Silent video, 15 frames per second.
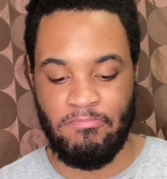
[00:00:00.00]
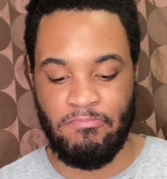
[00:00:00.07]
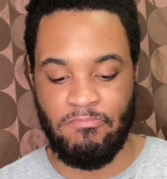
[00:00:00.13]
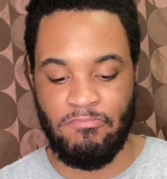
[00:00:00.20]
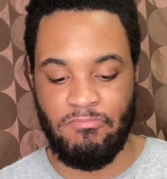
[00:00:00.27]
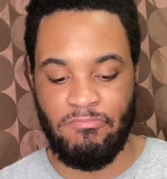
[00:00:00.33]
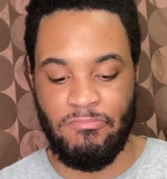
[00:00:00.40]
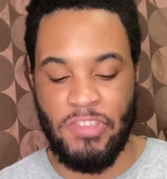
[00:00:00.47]

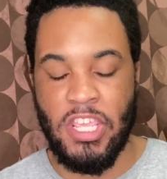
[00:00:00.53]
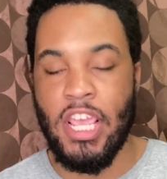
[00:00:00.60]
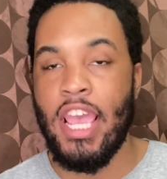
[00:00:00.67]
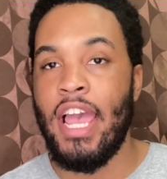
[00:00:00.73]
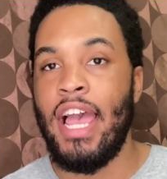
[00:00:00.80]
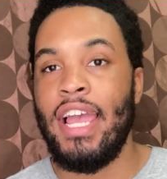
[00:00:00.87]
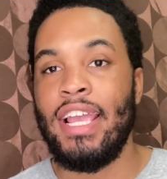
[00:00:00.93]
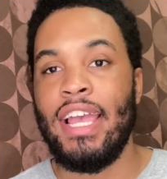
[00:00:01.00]
Yeah,
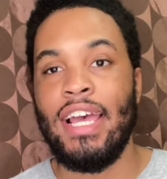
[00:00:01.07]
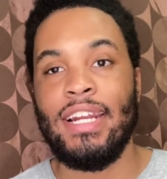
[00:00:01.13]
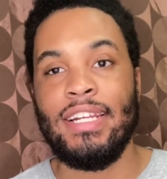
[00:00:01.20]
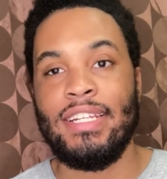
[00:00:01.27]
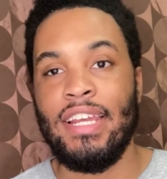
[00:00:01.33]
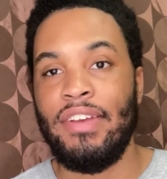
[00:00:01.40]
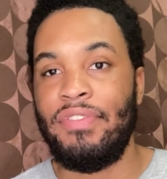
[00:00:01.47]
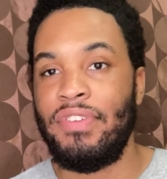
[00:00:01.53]
I gotta
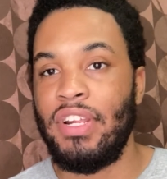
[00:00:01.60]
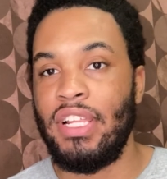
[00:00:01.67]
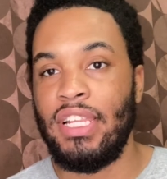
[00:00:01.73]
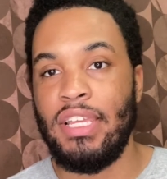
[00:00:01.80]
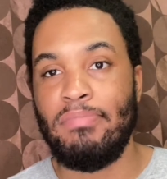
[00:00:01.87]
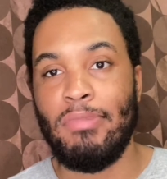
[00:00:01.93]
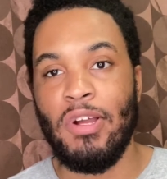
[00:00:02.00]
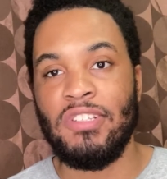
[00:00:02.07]

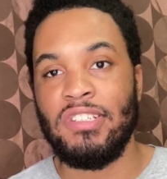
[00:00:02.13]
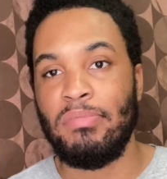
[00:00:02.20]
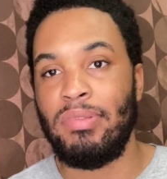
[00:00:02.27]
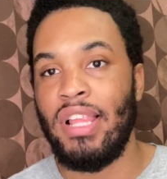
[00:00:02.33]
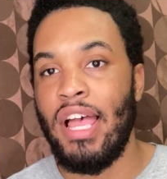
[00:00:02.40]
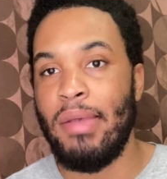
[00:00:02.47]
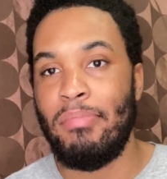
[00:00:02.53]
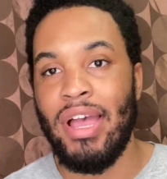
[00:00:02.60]
definitely
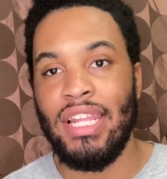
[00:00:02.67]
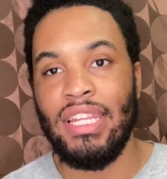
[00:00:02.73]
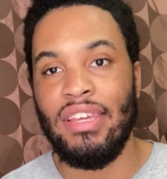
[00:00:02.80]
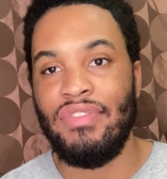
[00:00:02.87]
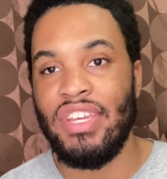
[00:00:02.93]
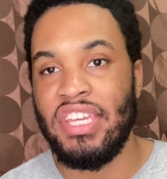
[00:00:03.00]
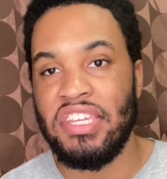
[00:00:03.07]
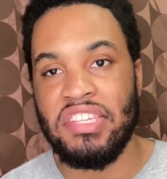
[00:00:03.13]
multiply my
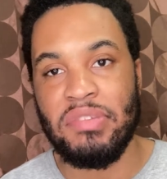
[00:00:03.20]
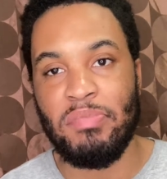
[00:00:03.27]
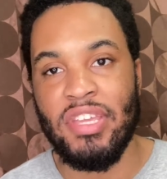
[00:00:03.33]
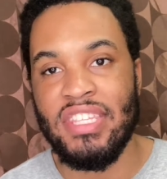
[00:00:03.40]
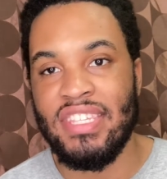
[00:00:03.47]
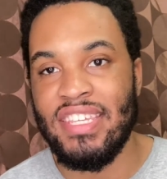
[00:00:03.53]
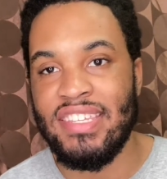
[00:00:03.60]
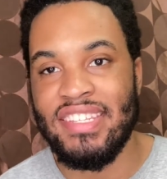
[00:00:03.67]
living
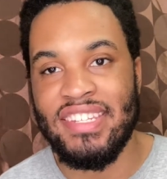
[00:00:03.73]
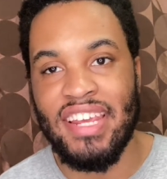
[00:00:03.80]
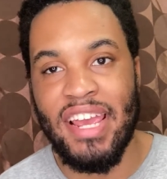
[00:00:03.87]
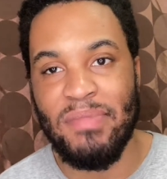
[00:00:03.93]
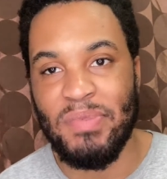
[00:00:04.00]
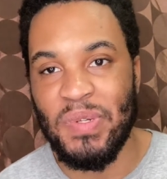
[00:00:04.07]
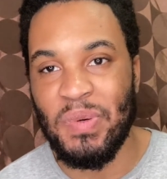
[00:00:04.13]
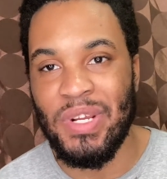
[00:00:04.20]
expenses
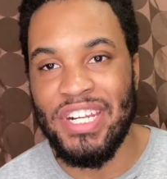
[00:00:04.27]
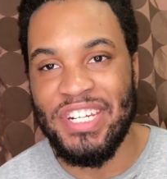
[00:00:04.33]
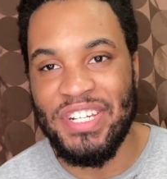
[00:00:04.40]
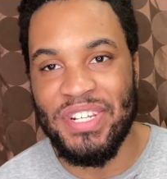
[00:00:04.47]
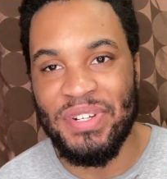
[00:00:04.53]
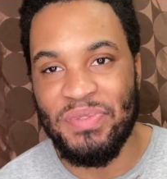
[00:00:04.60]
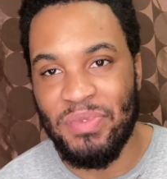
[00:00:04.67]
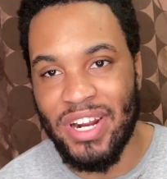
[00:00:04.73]
times
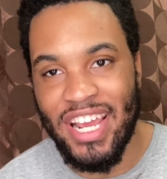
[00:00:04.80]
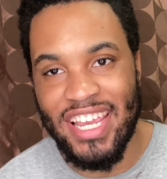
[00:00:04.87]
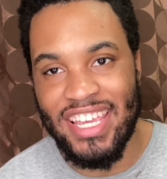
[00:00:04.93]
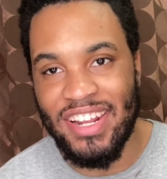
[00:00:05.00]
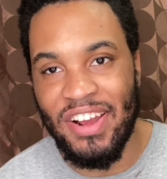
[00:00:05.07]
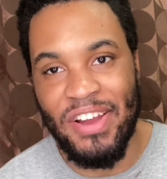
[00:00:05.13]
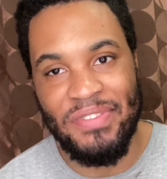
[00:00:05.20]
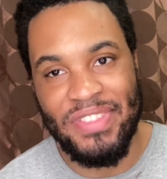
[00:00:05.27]
22 when I
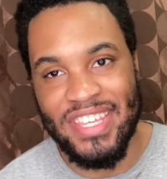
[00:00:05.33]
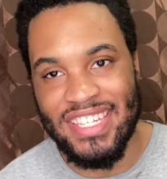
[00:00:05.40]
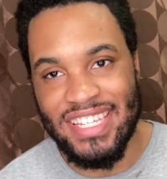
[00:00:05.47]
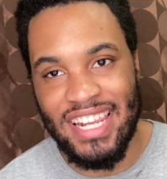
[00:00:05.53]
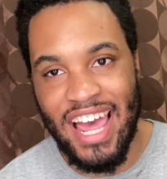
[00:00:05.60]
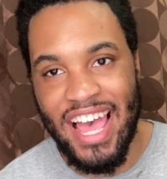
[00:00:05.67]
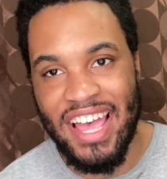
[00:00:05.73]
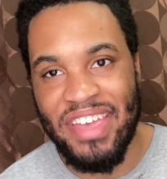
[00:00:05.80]
get off this
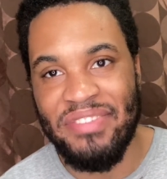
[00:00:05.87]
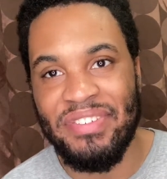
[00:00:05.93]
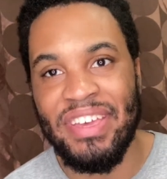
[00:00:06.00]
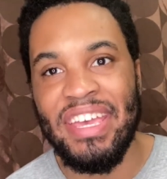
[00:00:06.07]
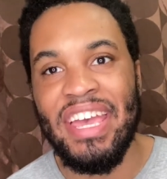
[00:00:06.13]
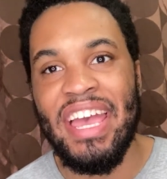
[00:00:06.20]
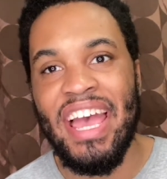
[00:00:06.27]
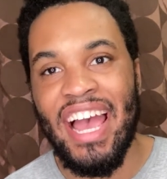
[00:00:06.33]
live.
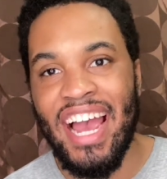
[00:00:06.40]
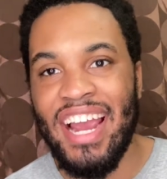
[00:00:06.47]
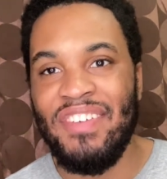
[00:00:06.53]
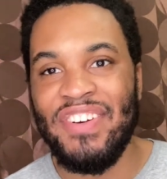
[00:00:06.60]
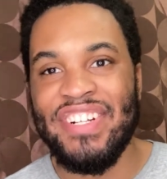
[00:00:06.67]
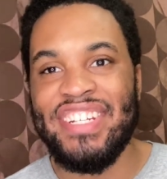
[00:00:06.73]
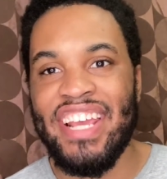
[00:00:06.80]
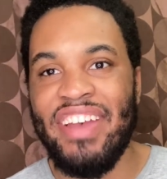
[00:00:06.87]
I
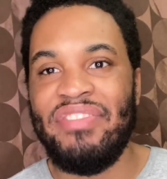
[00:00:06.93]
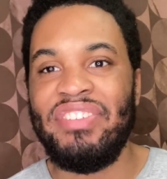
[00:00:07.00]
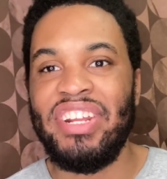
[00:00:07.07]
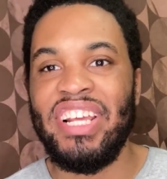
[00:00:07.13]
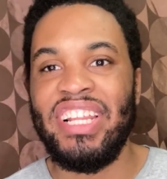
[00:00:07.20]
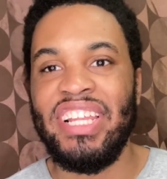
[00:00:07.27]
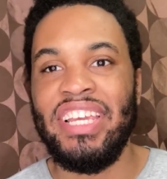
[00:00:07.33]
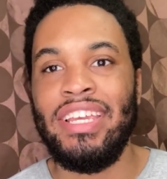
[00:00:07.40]
will
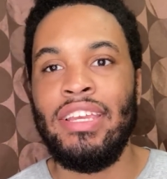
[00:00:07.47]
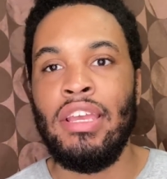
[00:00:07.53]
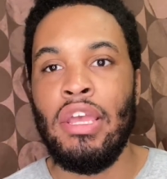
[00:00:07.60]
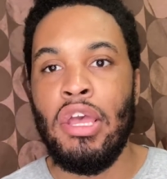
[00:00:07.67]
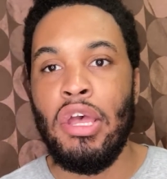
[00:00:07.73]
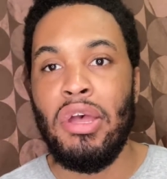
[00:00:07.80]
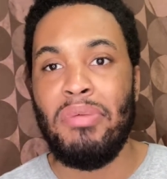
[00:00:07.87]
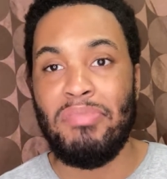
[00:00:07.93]
definitely
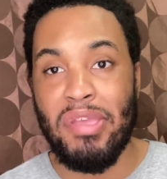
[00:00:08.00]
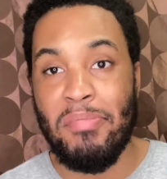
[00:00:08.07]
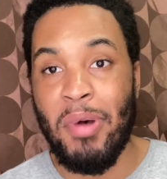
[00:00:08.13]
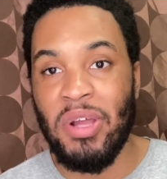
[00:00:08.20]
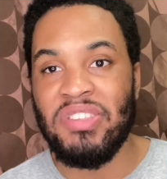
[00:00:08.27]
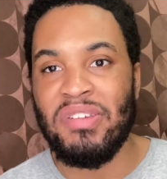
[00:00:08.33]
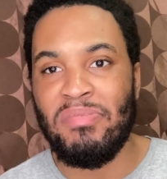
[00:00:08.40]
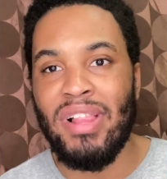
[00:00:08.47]
be
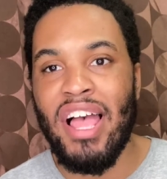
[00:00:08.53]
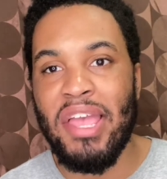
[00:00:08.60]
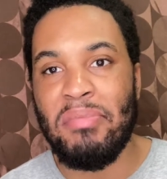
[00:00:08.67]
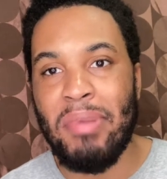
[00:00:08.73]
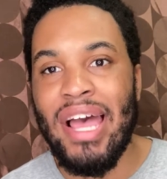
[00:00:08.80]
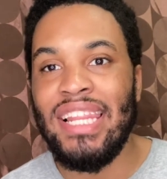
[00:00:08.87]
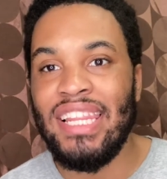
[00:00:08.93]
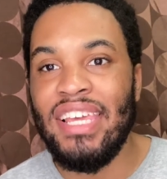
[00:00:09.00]
multiplying
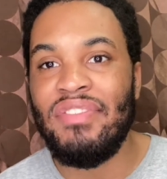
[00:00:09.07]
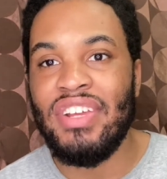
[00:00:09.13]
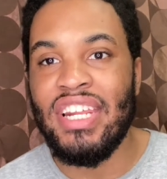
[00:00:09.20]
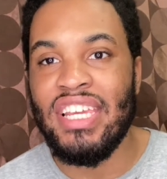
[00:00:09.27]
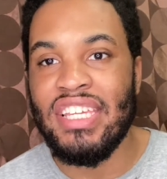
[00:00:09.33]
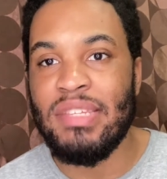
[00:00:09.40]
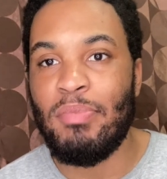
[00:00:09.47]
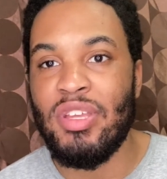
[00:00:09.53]
my living
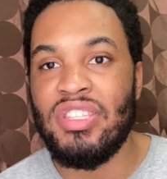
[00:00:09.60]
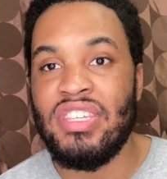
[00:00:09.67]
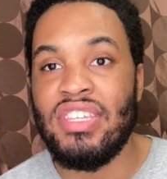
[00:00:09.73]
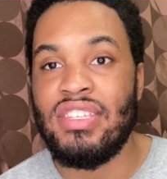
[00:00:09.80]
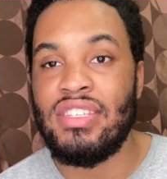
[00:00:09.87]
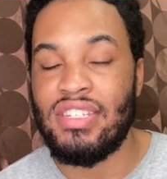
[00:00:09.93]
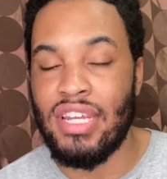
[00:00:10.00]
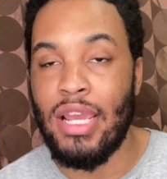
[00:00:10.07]

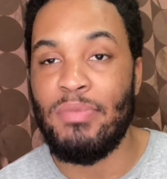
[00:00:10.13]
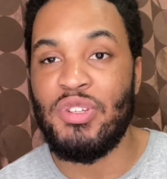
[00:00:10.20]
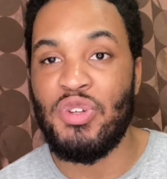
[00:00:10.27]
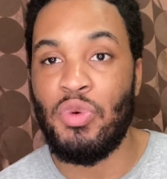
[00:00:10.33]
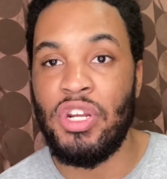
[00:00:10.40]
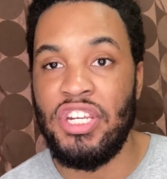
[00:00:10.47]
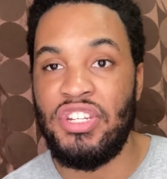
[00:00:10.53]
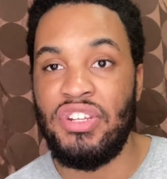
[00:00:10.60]
expenses times
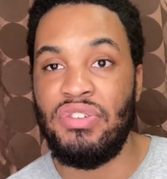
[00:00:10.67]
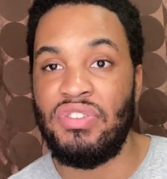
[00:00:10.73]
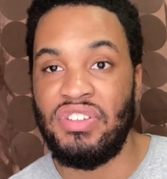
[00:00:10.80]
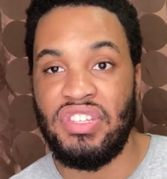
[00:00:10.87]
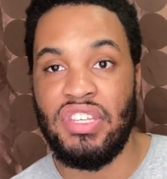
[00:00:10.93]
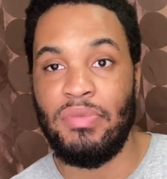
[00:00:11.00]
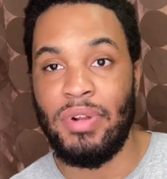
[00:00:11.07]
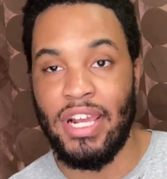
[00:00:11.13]
22 to
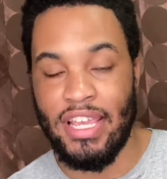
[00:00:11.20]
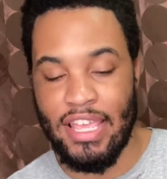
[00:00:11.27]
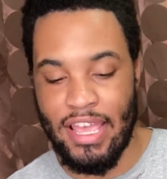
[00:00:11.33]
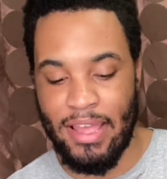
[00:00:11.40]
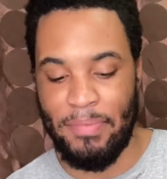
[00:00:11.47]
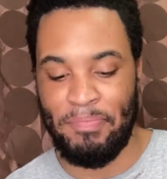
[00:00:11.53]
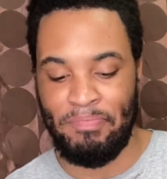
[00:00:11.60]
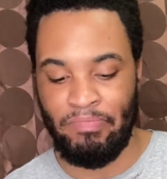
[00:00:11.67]
see what I
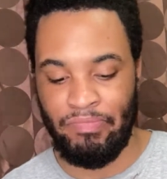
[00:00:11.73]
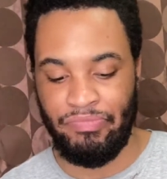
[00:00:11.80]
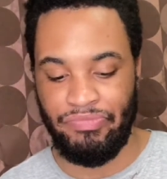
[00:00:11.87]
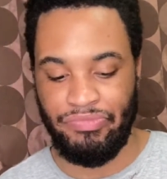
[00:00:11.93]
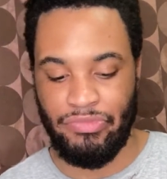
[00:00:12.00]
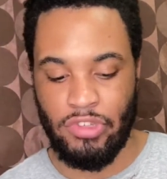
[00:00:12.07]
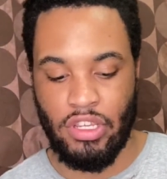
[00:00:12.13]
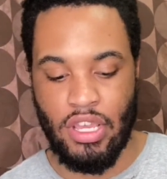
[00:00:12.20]
get.
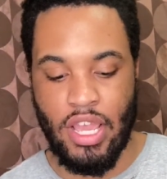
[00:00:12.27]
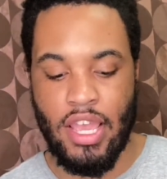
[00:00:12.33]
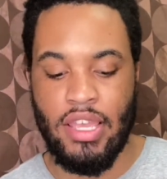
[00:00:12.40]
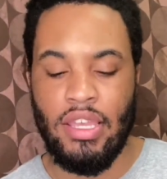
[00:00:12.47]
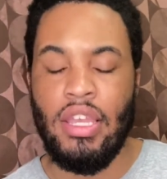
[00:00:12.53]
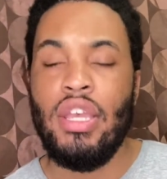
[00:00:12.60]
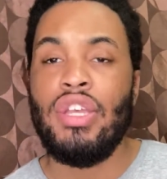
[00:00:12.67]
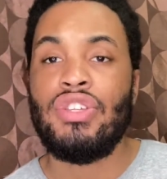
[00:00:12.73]
Okay,
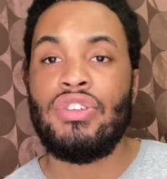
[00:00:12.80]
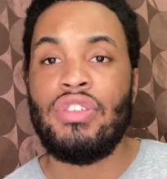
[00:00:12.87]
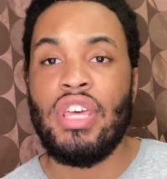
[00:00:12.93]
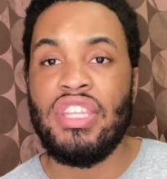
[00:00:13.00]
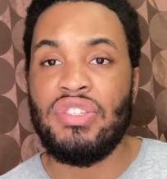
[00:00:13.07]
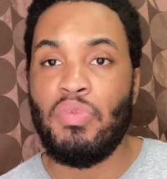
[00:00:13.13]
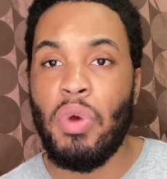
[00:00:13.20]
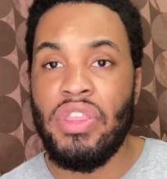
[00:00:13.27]
so
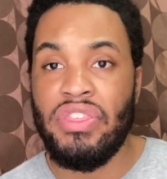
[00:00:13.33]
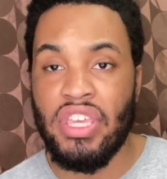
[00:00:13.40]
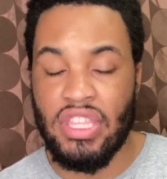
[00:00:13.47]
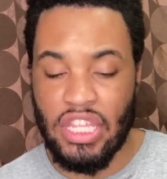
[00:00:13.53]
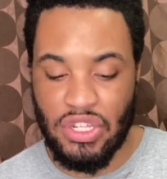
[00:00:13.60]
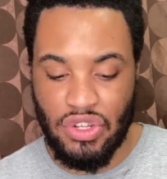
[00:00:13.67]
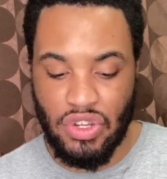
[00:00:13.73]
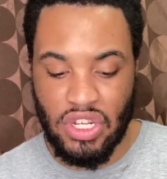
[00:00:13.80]
that's one thing
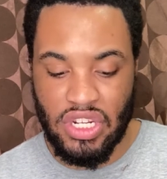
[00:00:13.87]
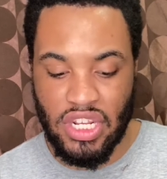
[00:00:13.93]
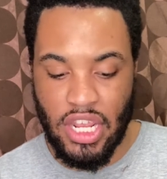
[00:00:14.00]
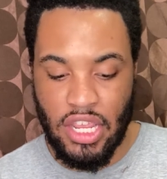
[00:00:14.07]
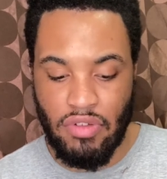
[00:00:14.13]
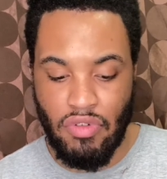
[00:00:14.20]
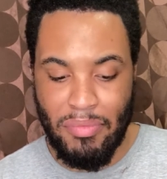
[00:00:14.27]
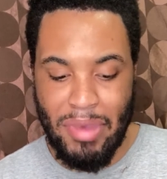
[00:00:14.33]
that you can
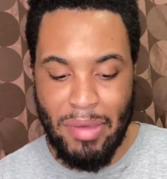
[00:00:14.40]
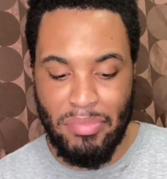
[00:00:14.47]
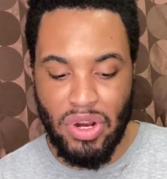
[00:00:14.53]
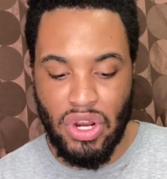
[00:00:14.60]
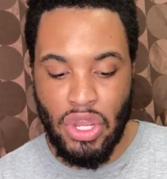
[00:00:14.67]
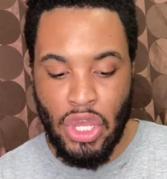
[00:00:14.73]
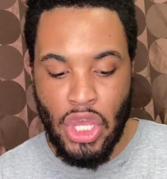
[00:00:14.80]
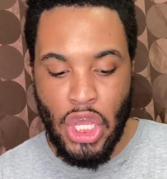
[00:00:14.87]
take.
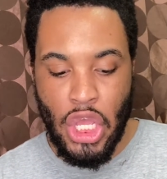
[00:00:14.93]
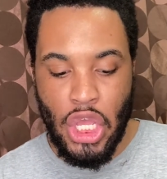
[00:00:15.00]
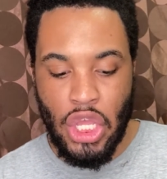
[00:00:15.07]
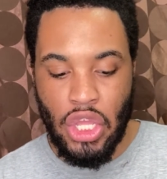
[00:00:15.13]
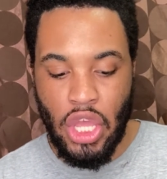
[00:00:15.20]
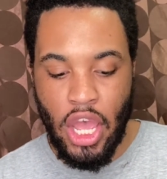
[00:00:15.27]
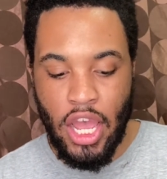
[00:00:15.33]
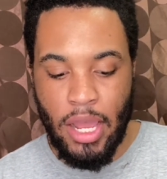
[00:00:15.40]
Remember
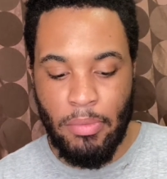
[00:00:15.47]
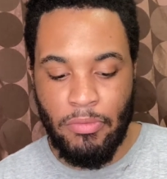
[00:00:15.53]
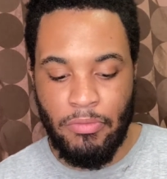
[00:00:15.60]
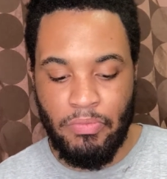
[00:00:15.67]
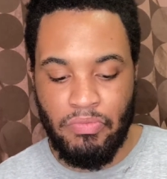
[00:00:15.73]
to